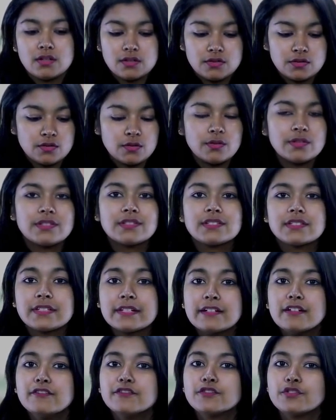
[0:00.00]
So
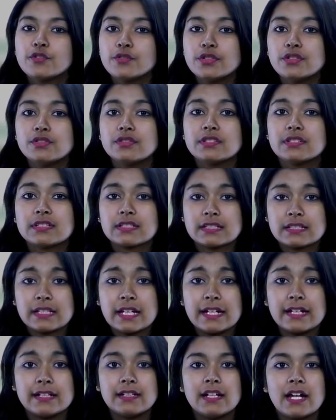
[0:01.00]
instead of showing you this
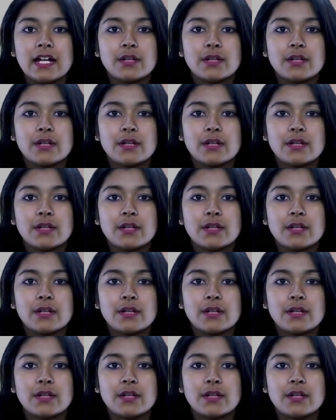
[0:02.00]
slide,